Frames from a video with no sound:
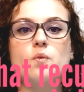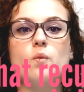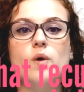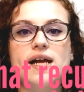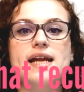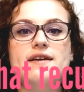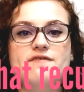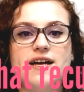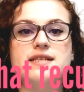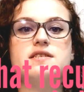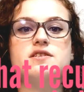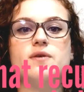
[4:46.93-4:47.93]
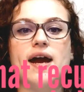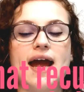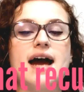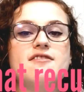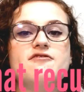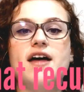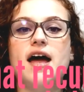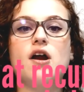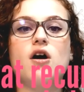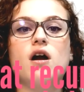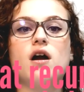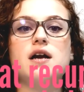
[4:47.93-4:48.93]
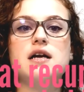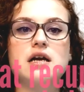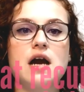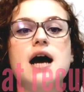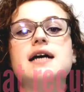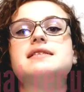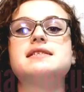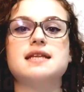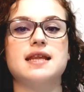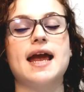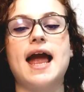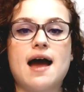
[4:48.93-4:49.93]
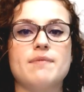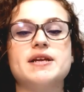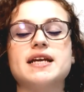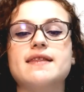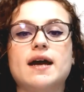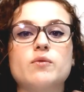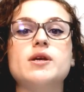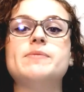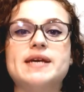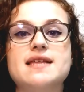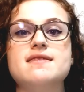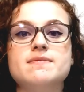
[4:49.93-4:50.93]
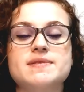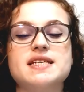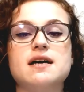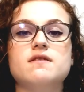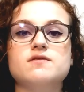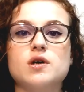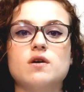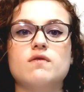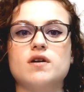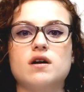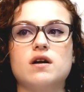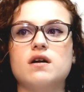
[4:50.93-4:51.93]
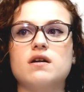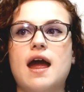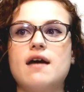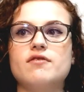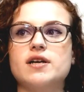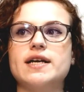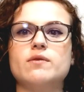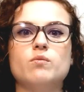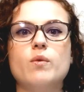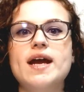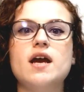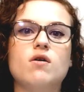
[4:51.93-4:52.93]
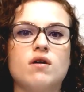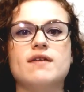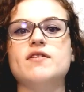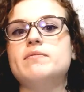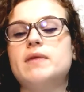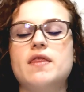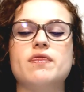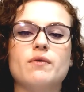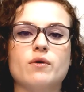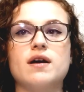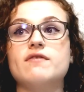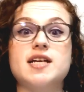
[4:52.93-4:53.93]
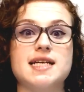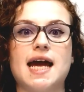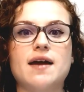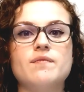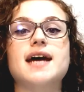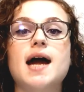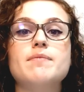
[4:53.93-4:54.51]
what events do I have that are constantly happening that repeat themselves over every week or every month or every day?